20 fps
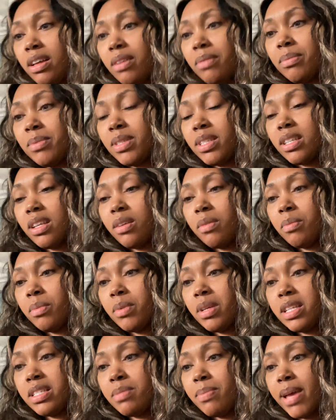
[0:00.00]
some
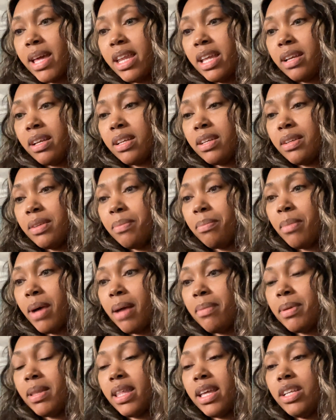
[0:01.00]
Hispanic
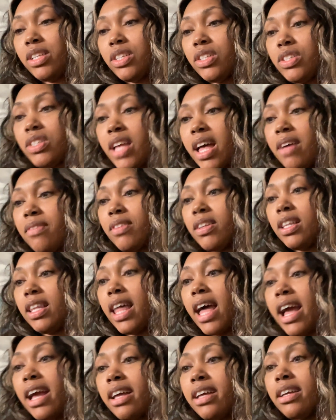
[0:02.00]
populations have the
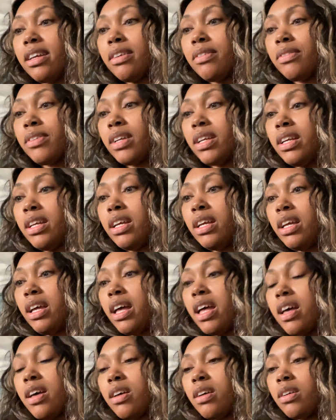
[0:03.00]
lack of
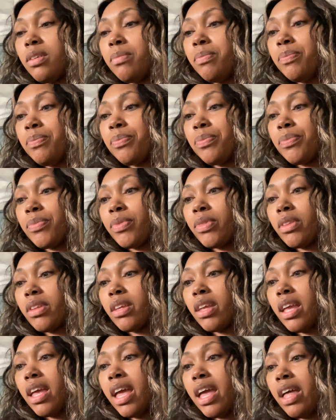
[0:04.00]
um,
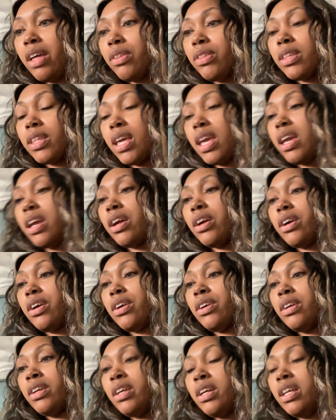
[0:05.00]
health
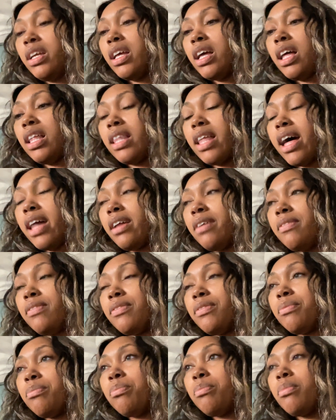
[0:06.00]
care. A lot of
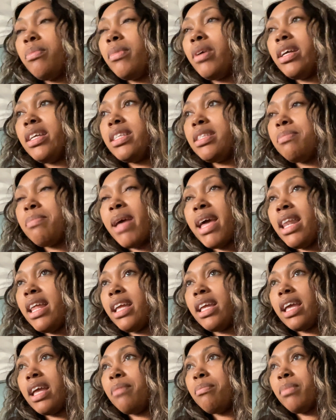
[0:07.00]
Hispanic
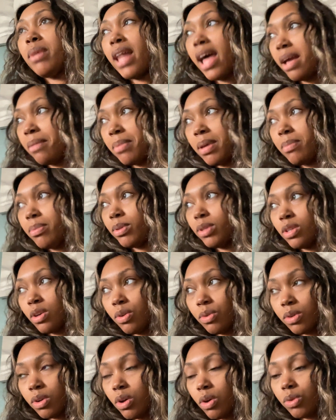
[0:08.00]
and Black people
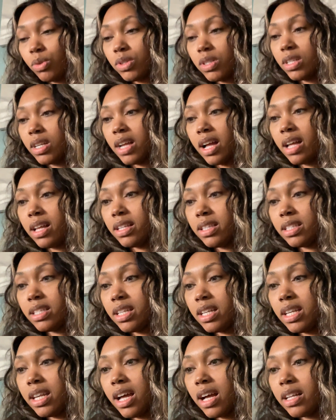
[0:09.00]
don't go to
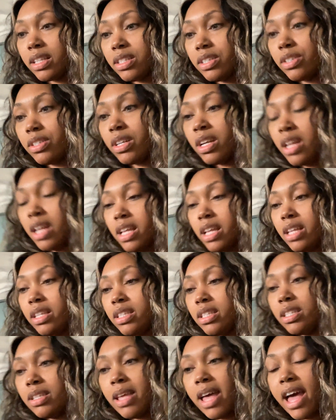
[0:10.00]
the doctor
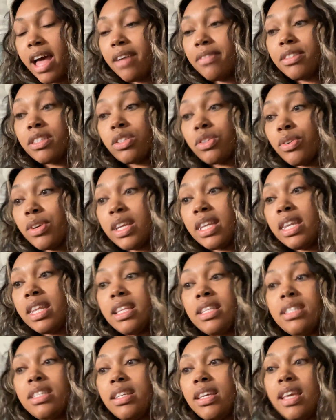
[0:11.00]
to have
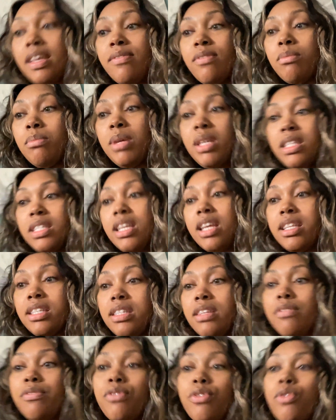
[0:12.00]
screenings to even be
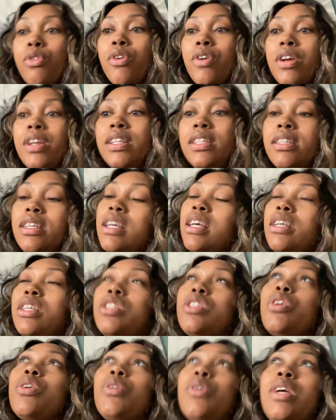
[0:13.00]
tested for it.
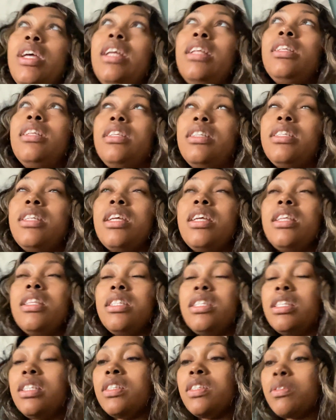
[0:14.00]
So it tends
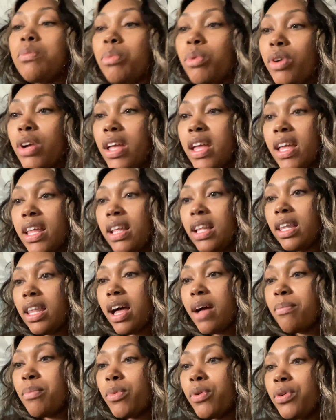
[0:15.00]
to spread a
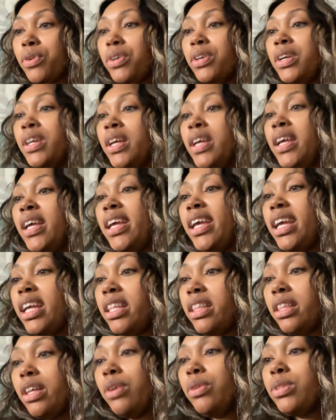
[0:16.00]
lot more
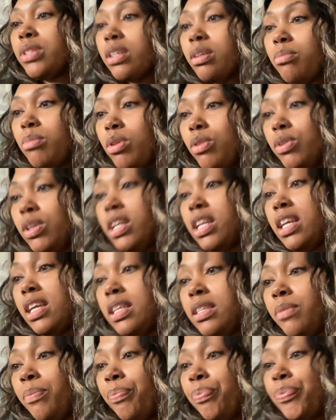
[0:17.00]
in those
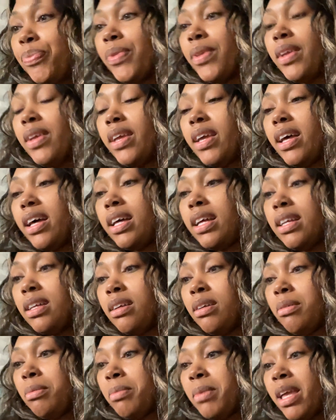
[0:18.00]
communities.
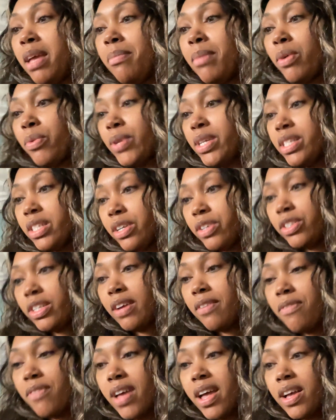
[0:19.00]
In my research, I
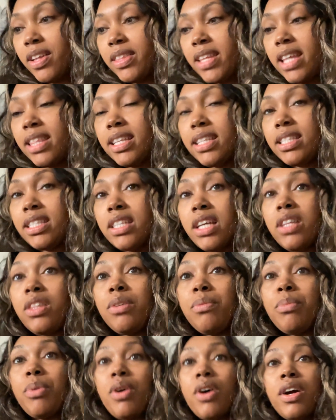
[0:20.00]
found that the
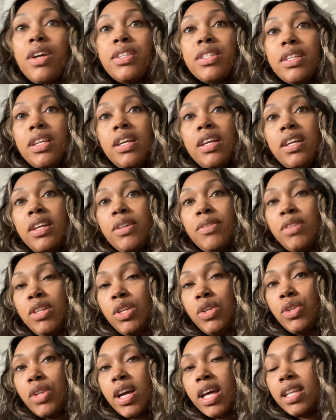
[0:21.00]
southern parts of the
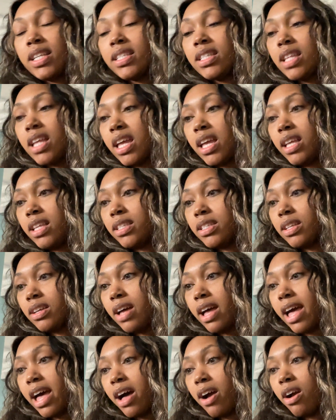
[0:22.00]
United States
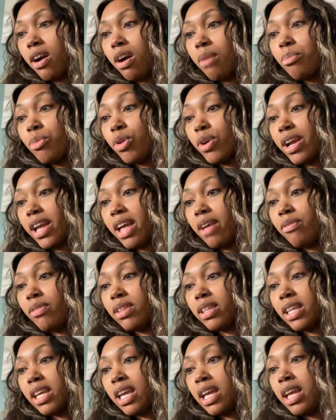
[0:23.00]
are more
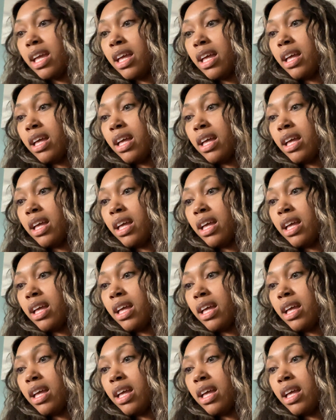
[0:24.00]
heavily